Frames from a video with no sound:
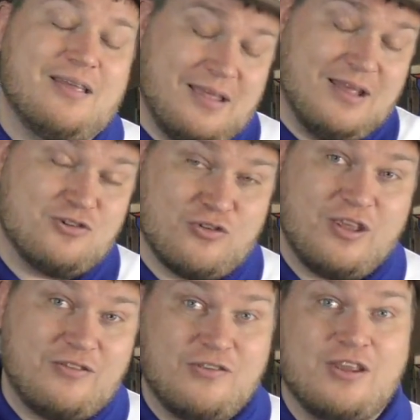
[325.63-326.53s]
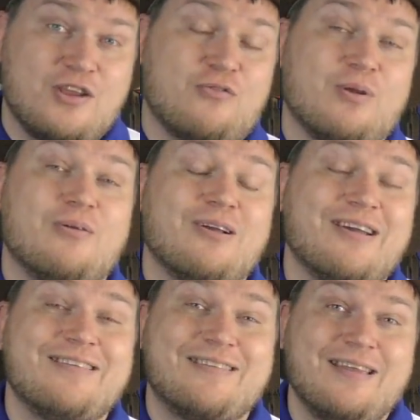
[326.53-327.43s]
interesting since they just
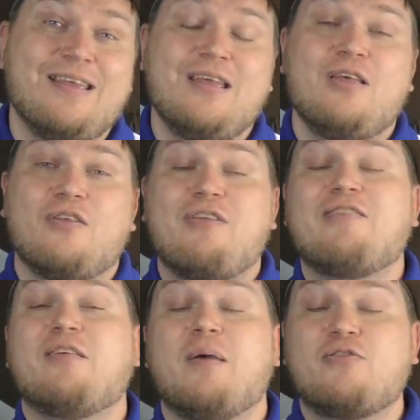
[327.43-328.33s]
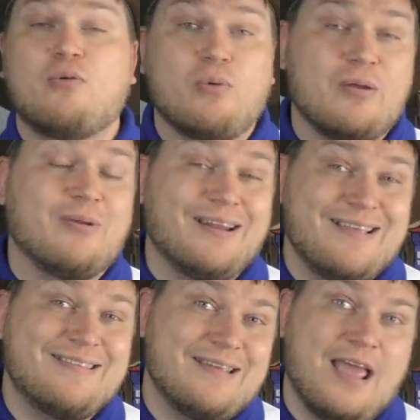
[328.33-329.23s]
re-released the Tasty Mints,
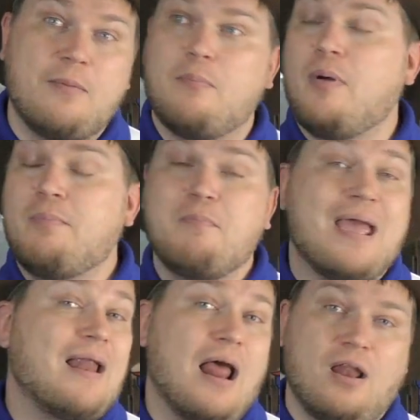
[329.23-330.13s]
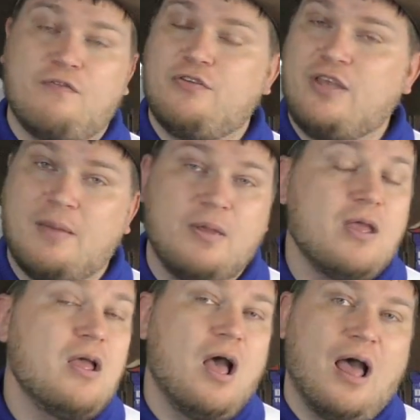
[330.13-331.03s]
re-released the game, but man, I love this game.
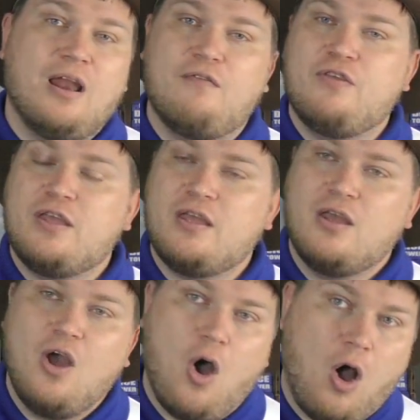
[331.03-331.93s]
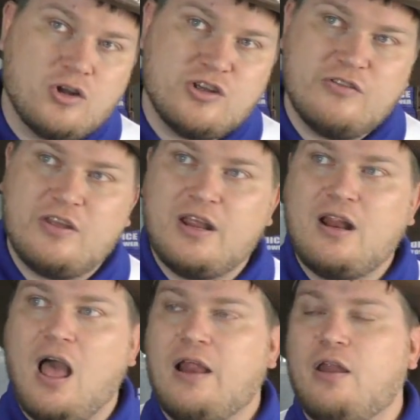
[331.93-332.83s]
I love the auctions in
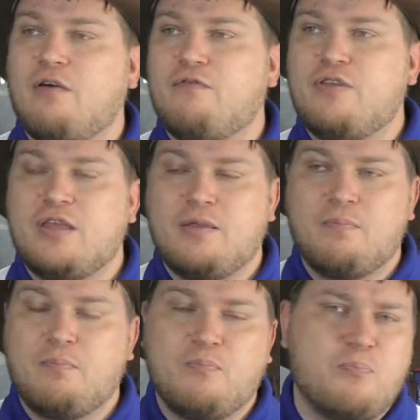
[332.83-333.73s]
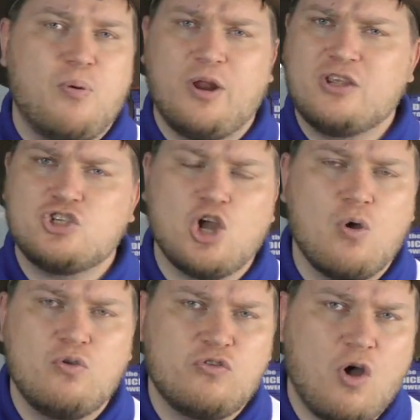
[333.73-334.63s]
it. I love the putting
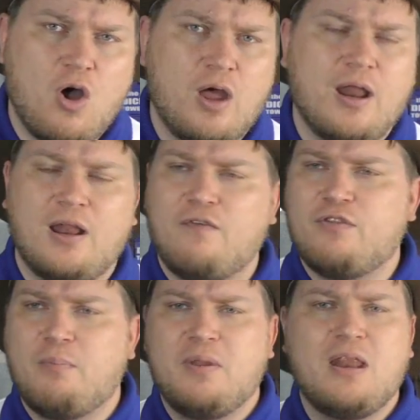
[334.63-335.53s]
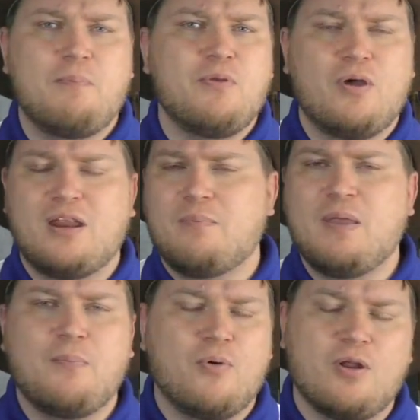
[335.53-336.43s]
shows on. I love the manipulating
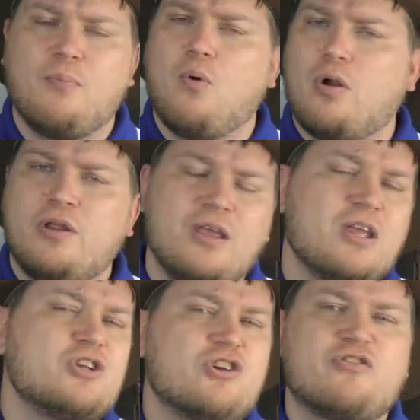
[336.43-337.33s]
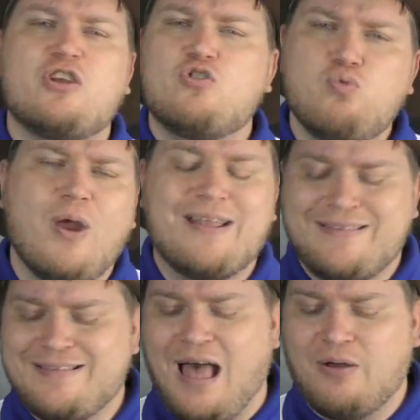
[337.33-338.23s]
people on the board. Just a
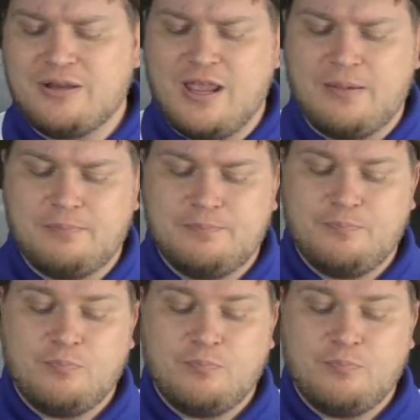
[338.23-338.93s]
great, solid game.